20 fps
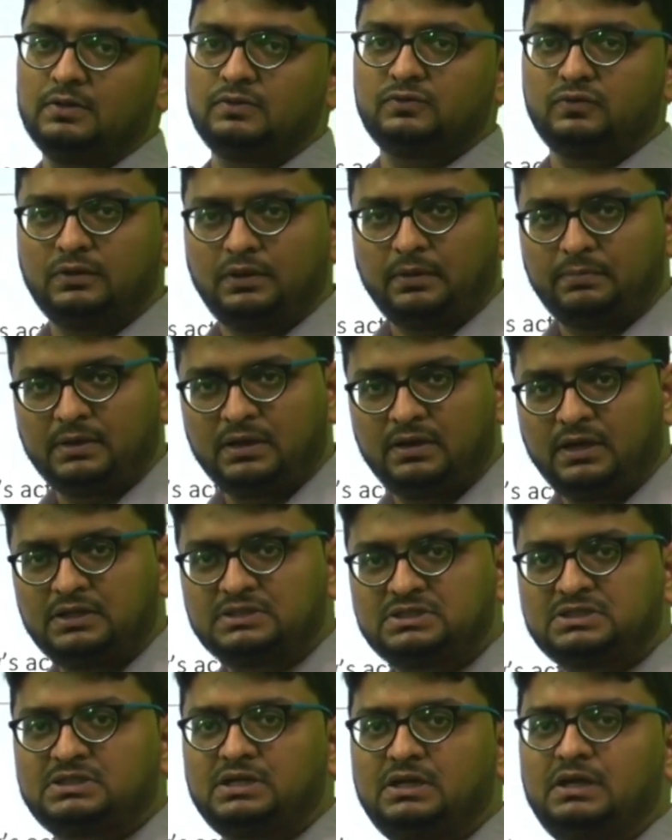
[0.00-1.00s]
So the
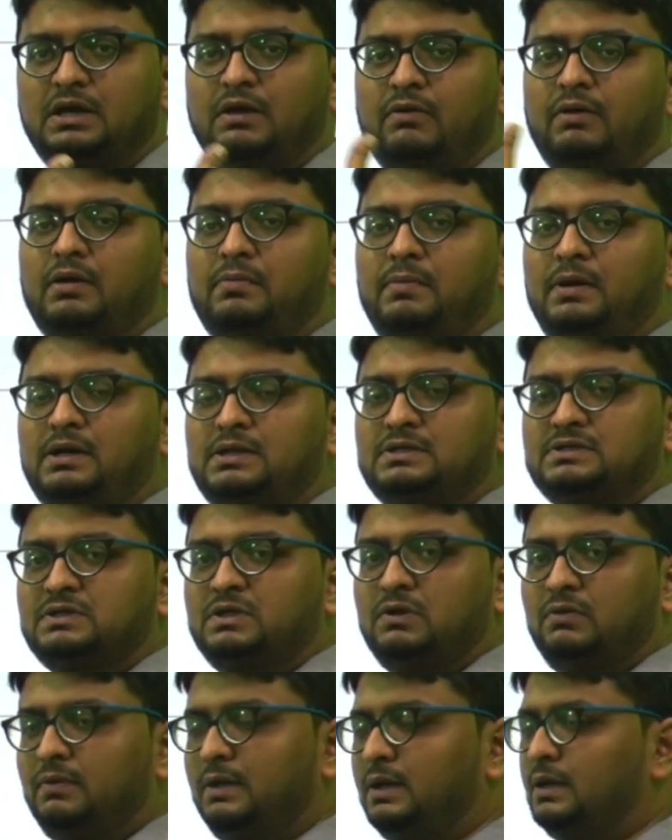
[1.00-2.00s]
British government is
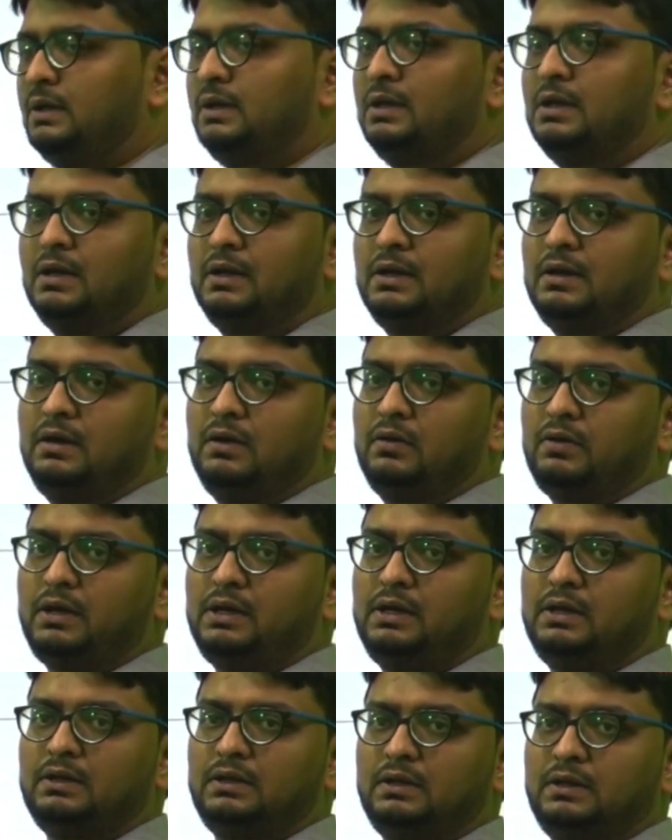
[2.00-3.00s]
giving,
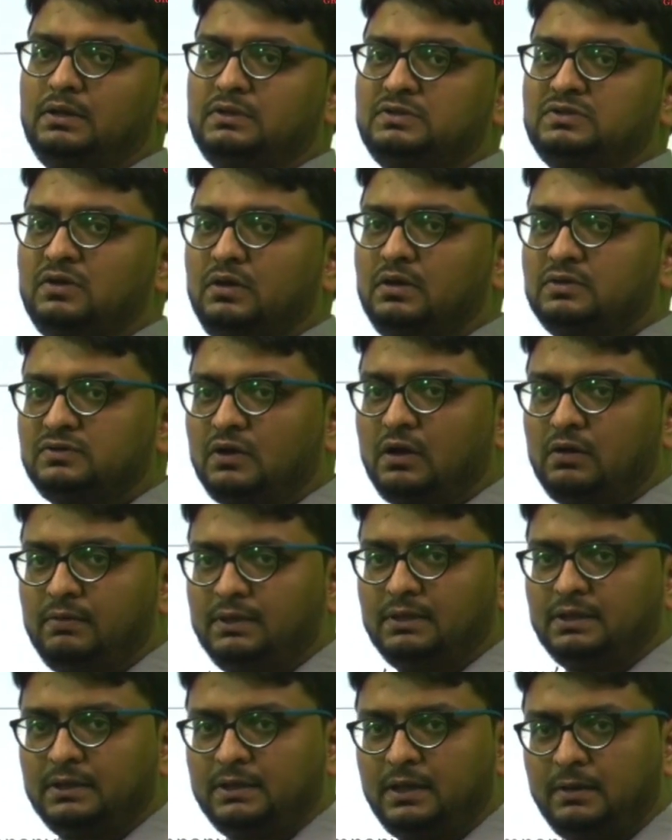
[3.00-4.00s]
okay, it's
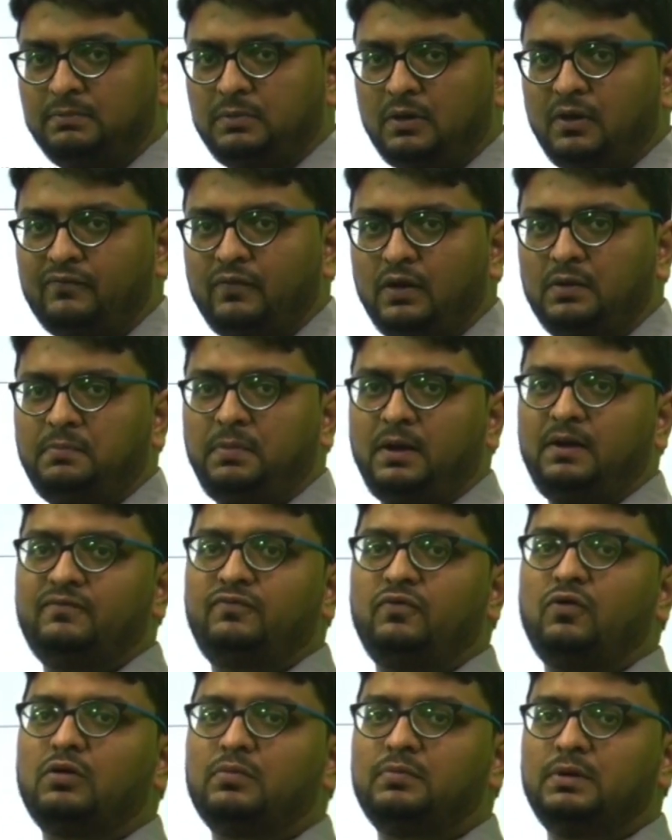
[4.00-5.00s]
solving the debt of
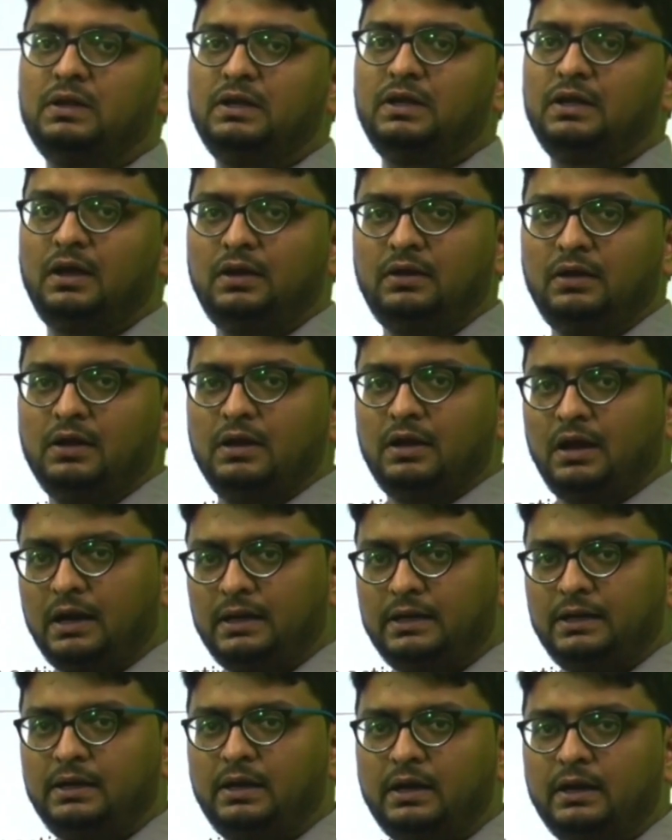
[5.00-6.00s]
1.4 million, and
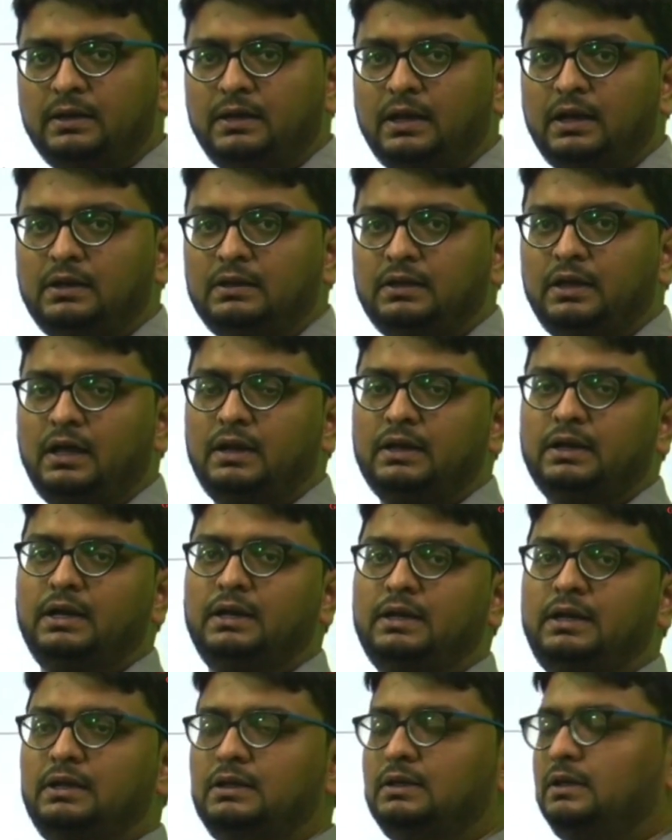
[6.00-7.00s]
in return they are
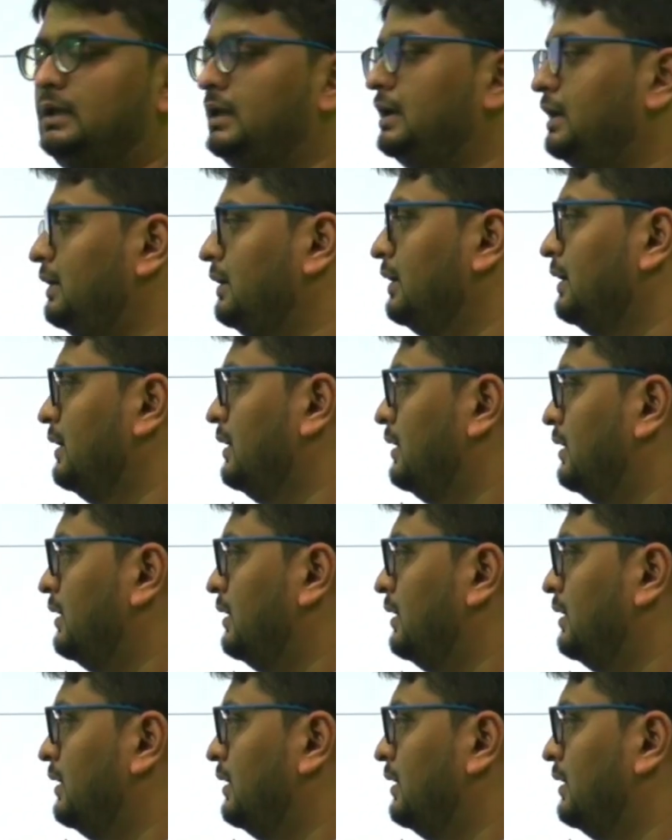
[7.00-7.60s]
getting the